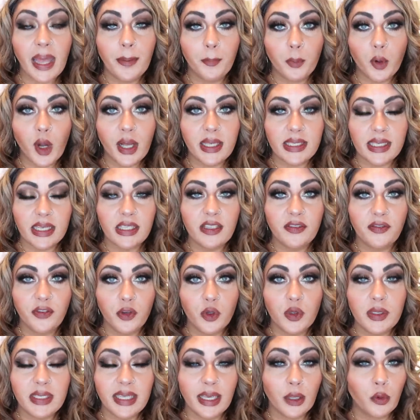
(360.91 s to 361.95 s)
and processed
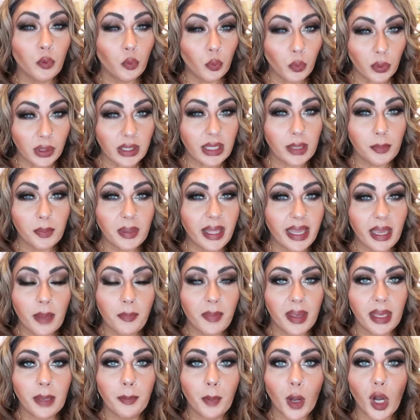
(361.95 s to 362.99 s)
foods can really play a
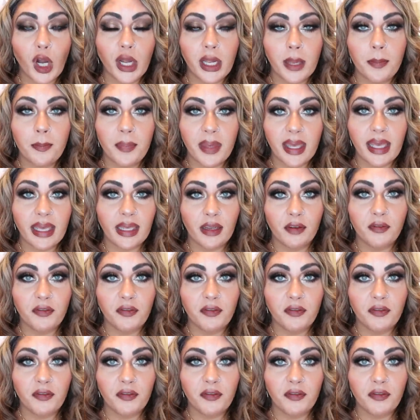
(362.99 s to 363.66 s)
big part in being